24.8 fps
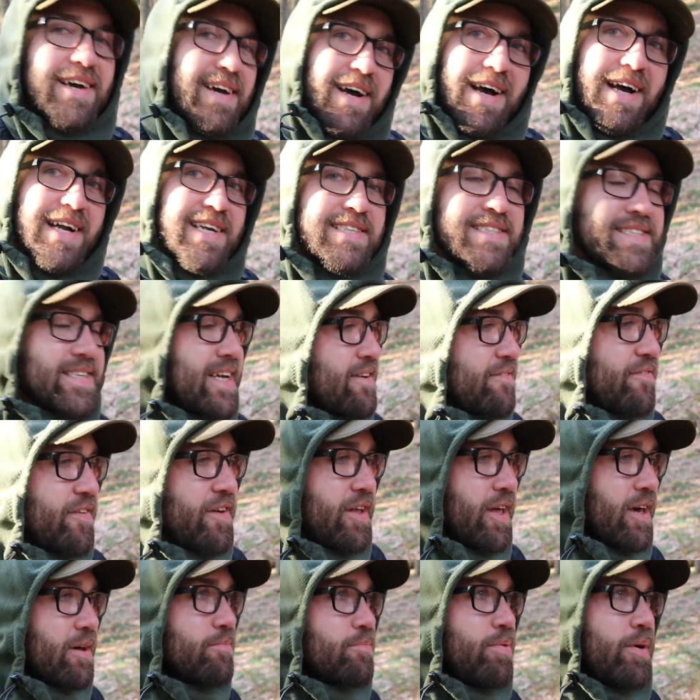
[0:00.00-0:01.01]
I just didn't feel
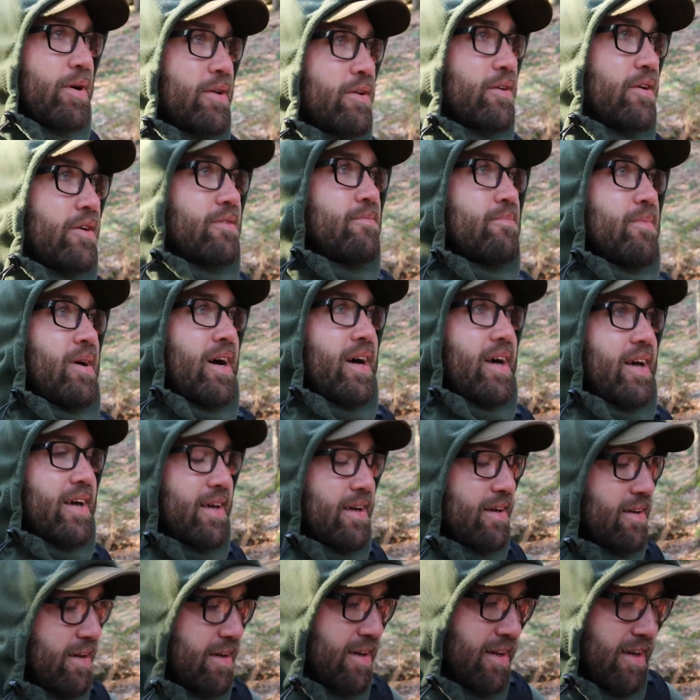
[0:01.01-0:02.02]
like putting on my
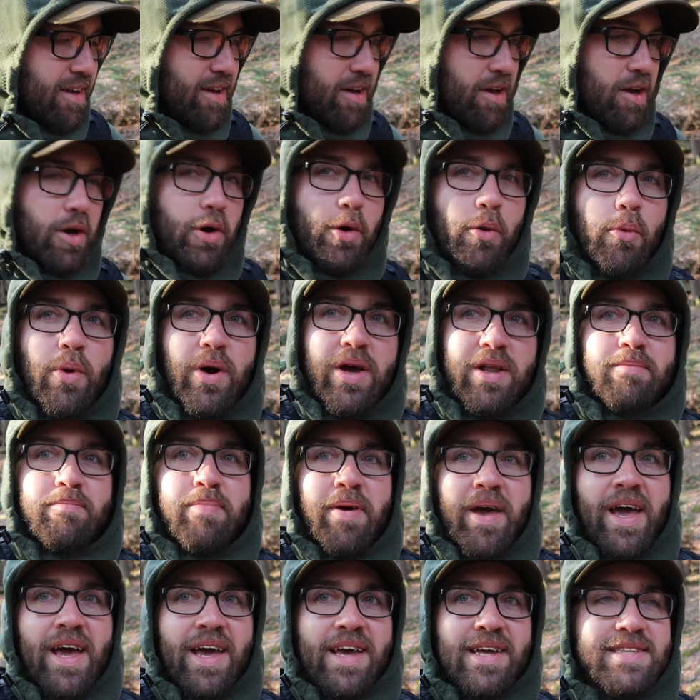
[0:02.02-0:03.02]
wind
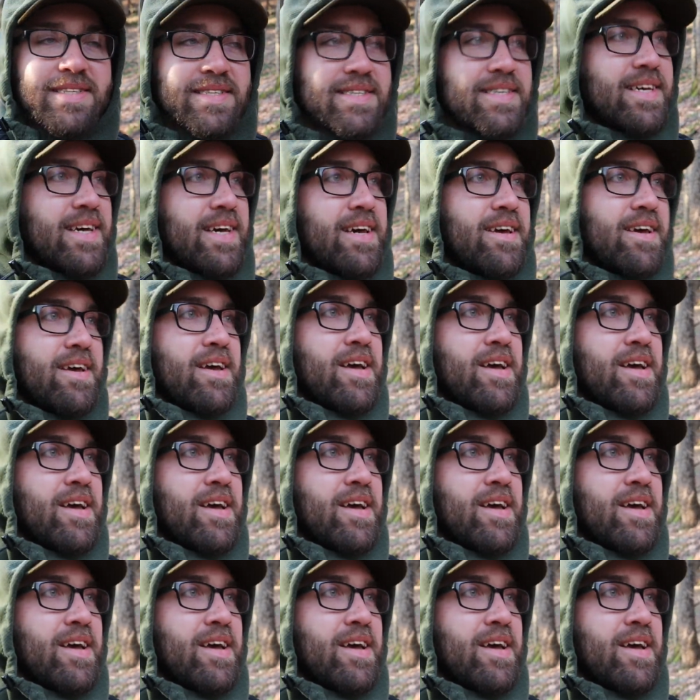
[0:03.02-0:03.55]
pants.